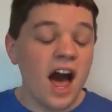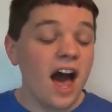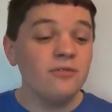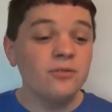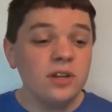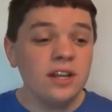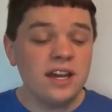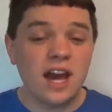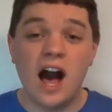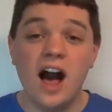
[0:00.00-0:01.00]
I've really
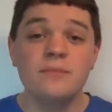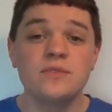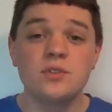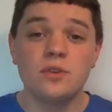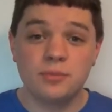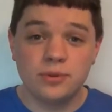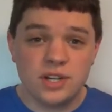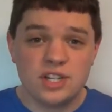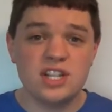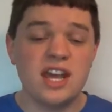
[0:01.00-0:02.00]
come to
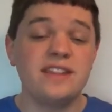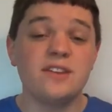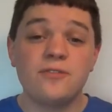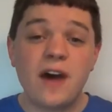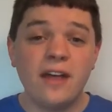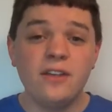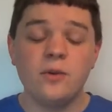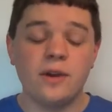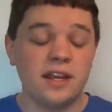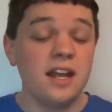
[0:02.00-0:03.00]
appreciate the
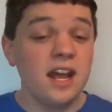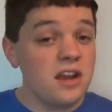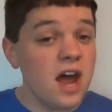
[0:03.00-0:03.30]
value in it,